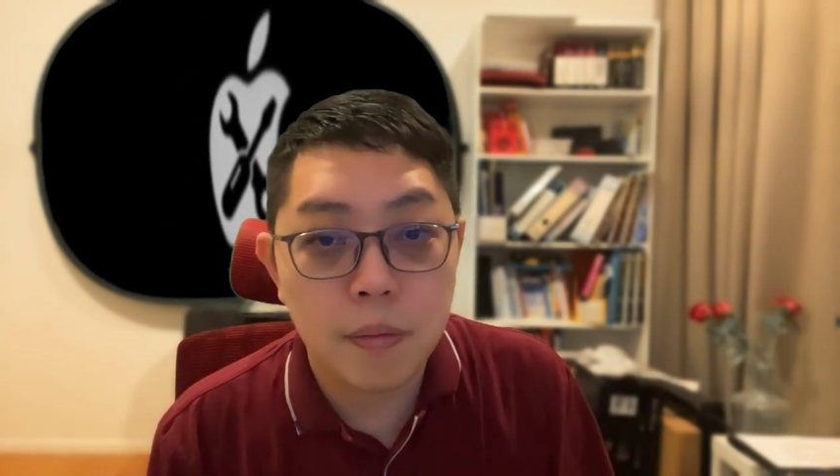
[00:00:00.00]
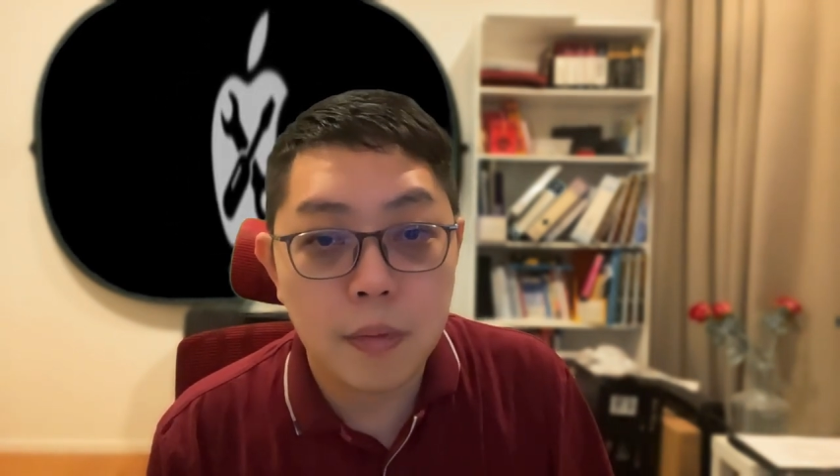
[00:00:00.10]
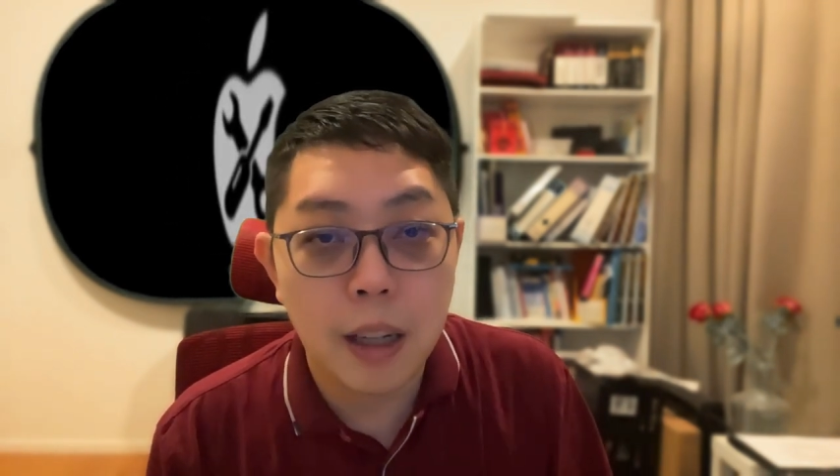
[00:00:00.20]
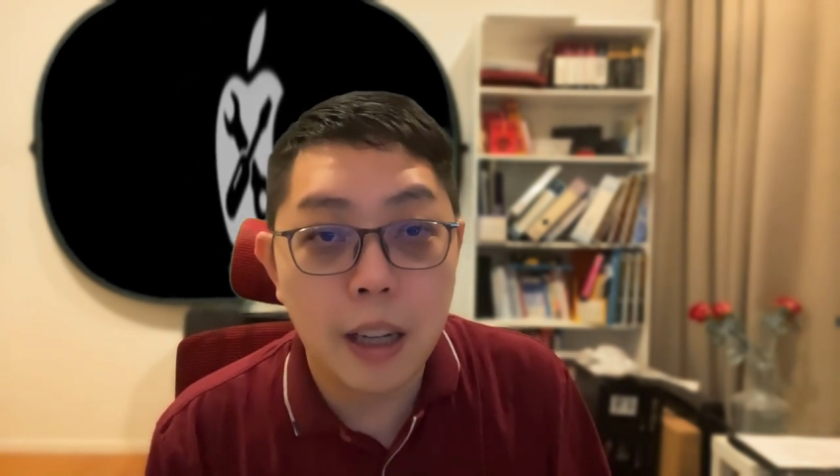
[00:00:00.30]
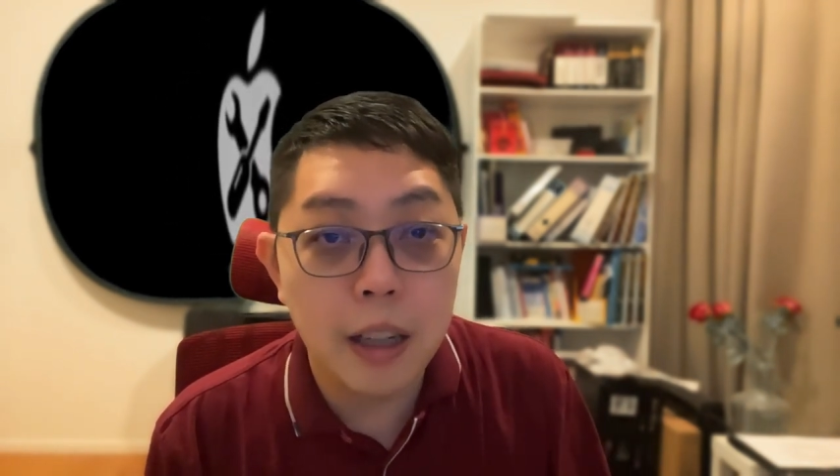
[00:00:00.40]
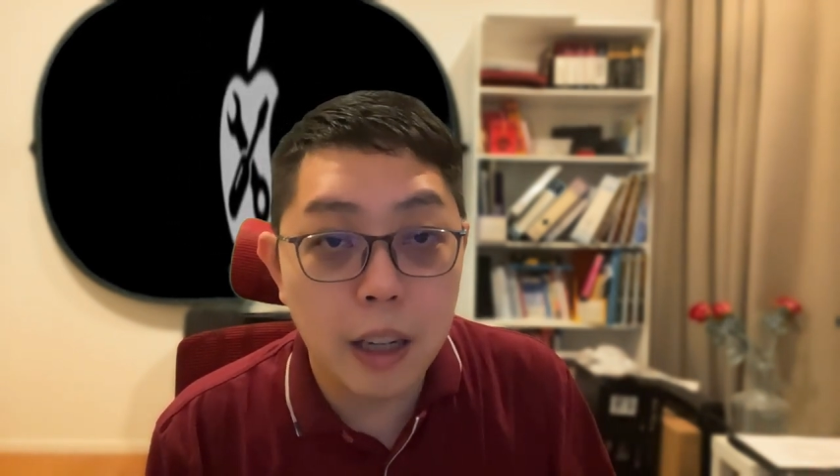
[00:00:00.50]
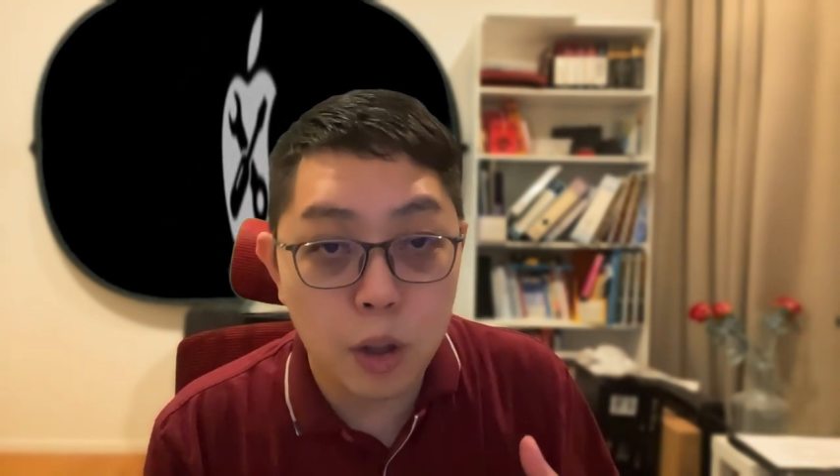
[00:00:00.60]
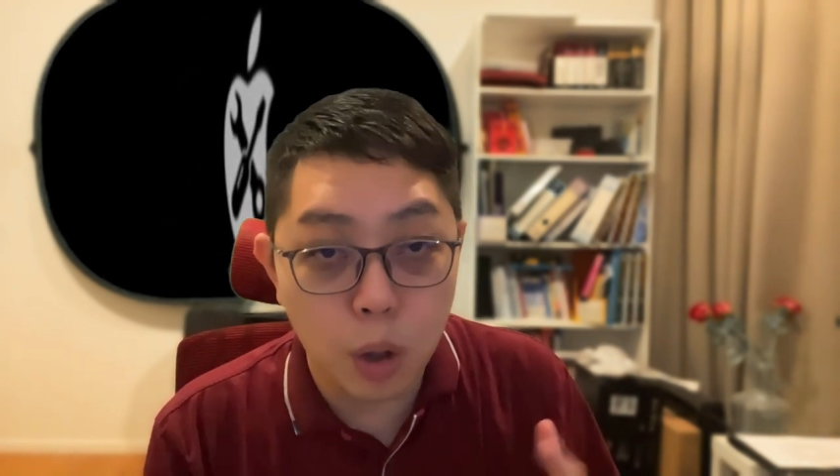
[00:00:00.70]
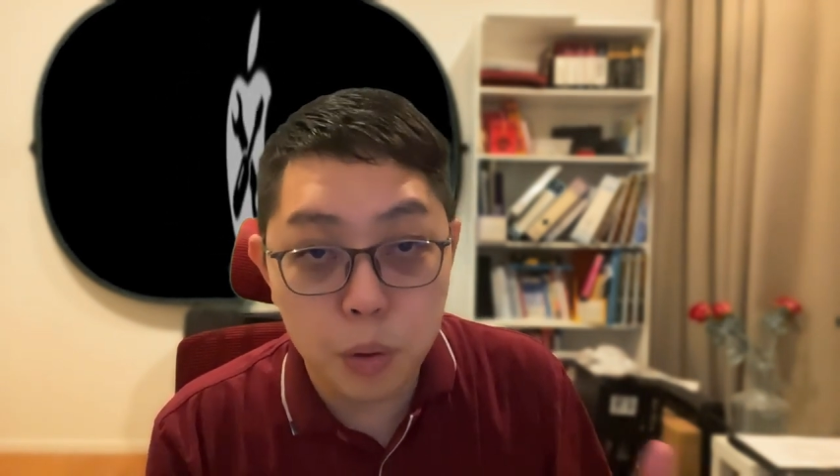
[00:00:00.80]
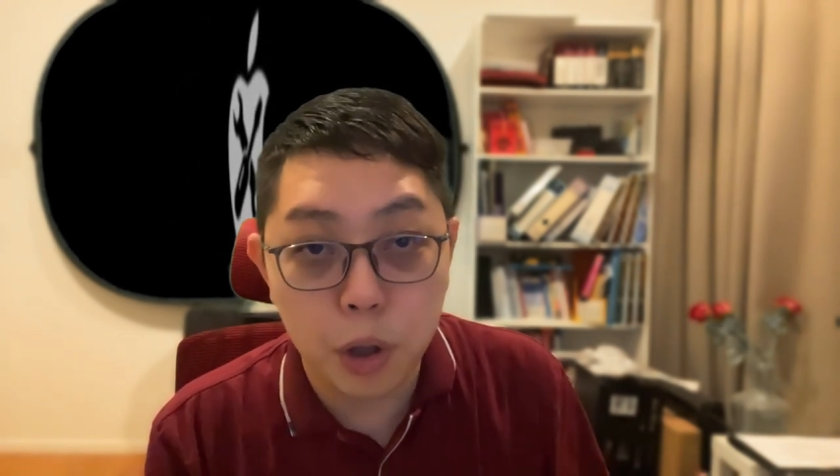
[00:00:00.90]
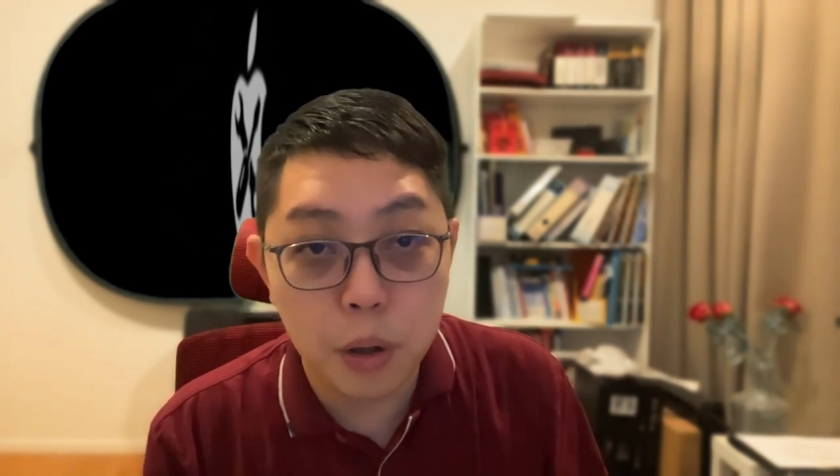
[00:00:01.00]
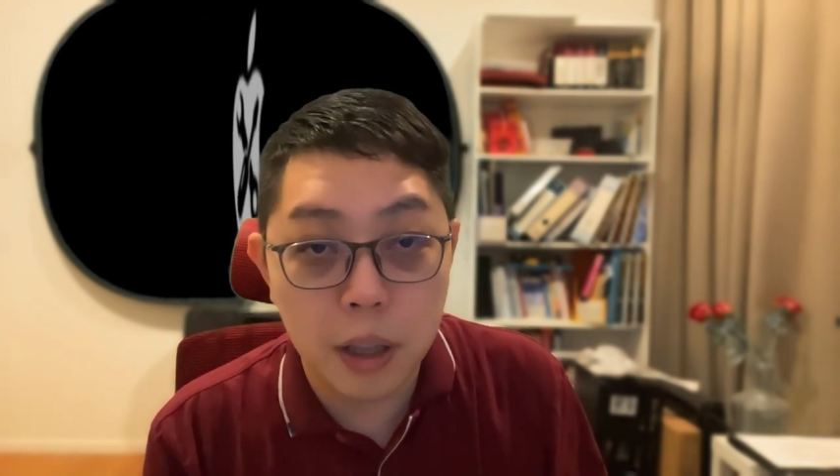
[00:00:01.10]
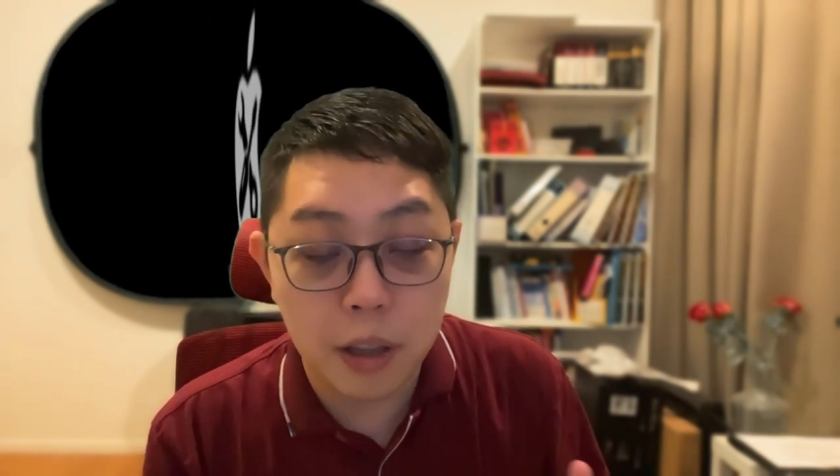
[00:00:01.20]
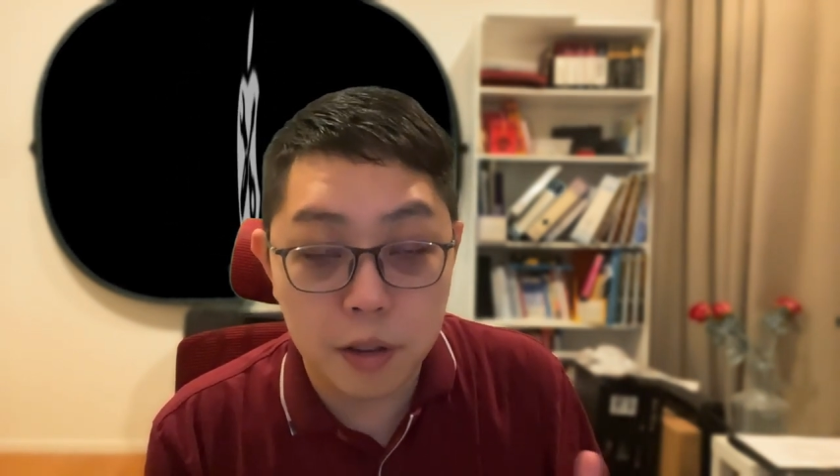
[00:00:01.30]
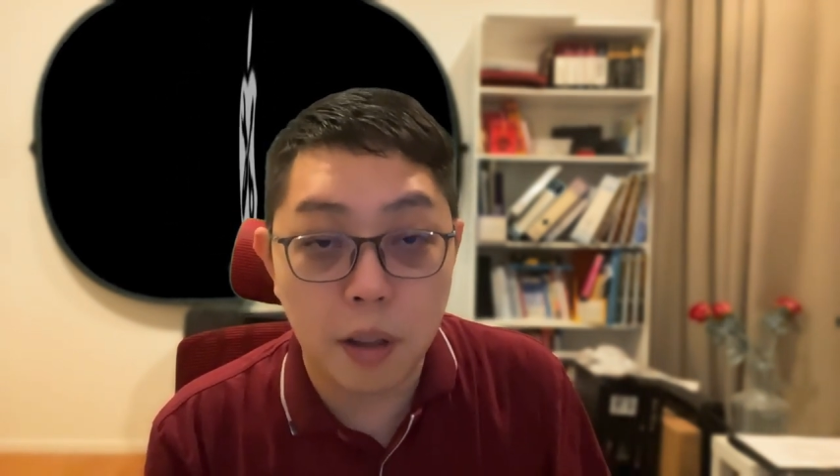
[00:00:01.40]
and then they told you
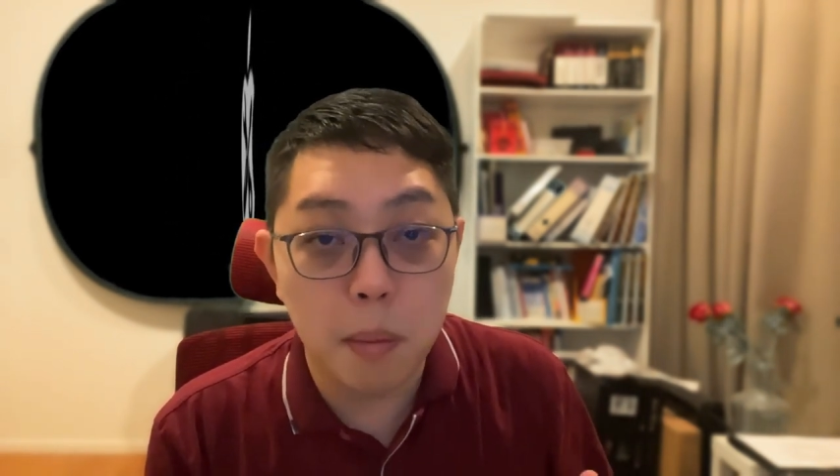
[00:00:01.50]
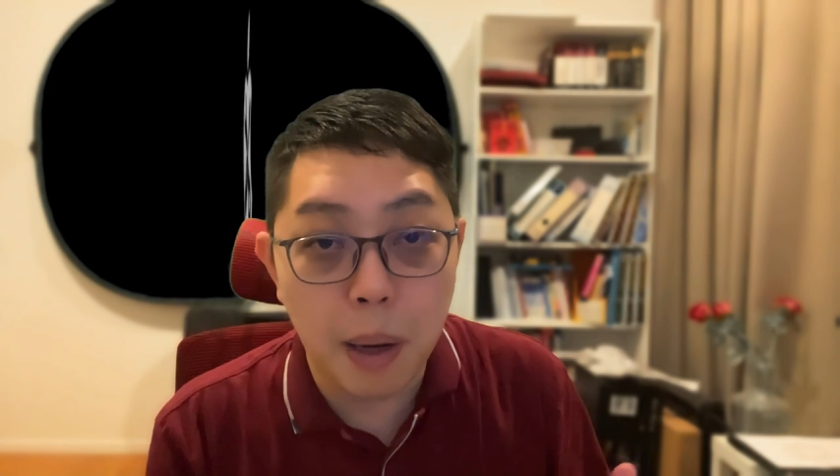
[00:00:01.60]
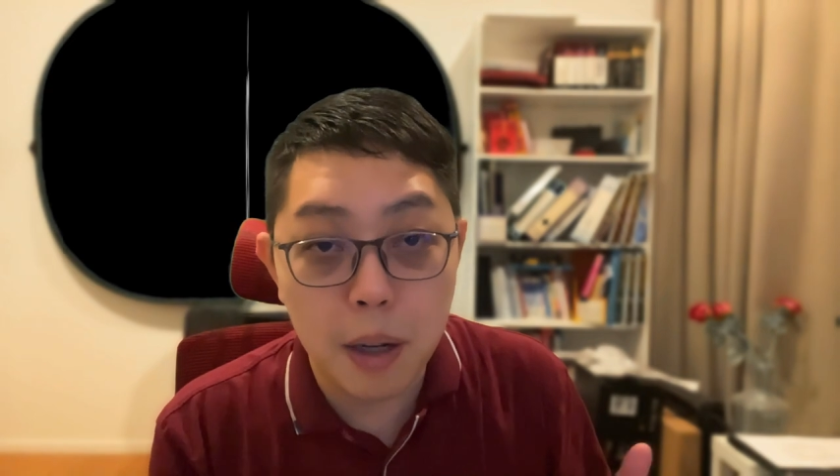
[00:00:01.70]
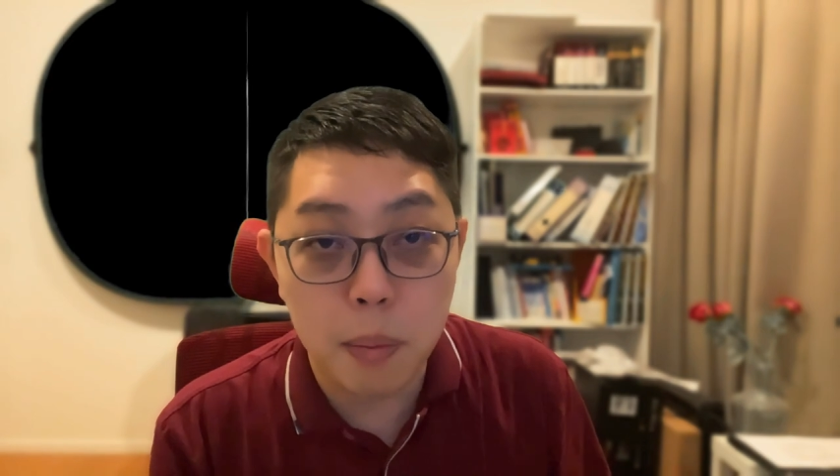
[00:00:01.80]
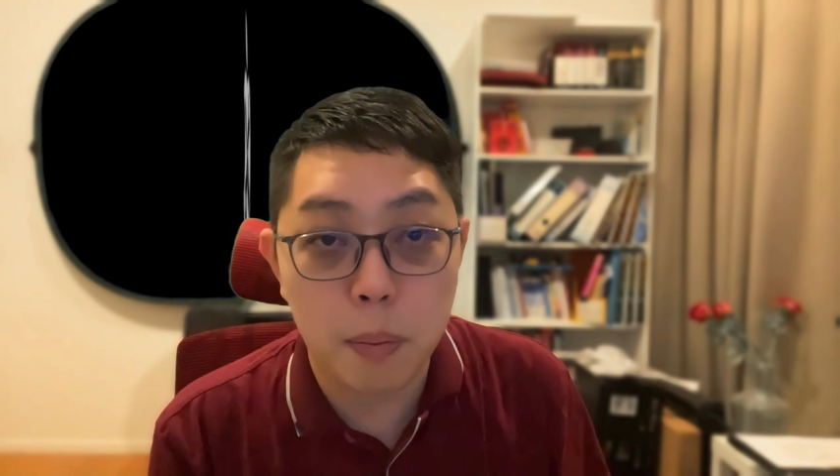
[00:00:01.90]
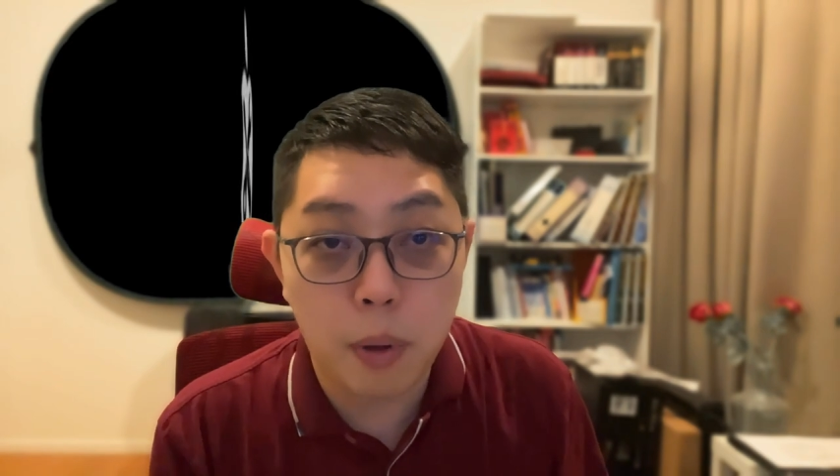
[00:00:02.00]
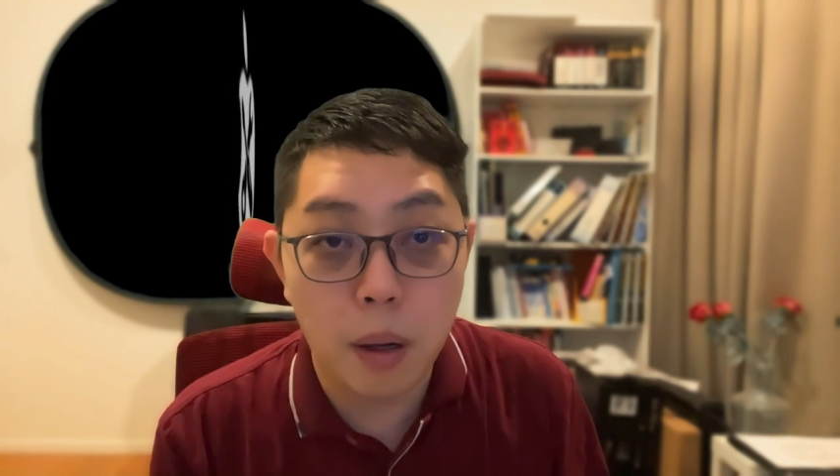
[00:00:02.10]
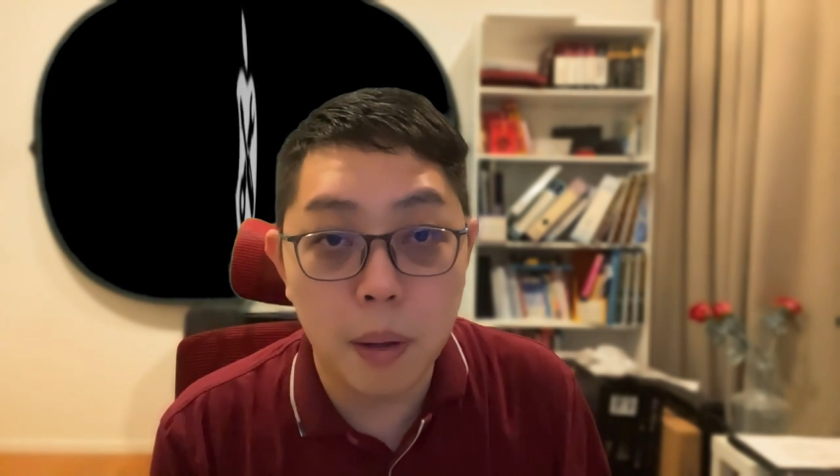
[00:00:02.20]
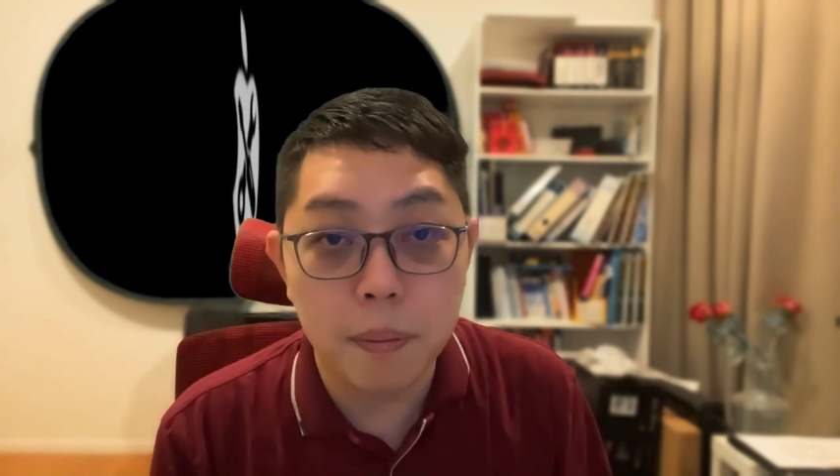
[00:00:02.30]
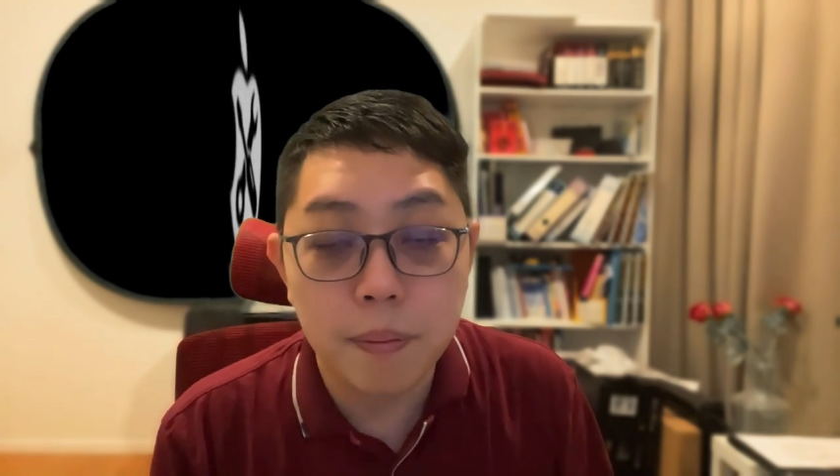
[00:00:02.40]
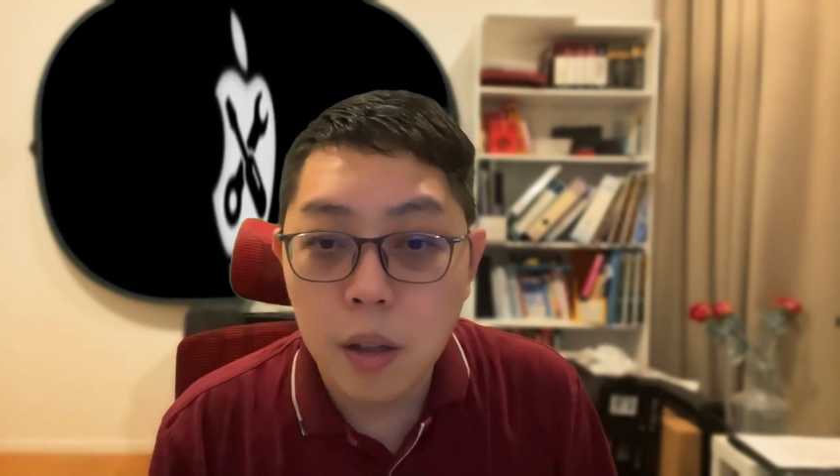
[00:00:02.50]
it is a motherboard problem.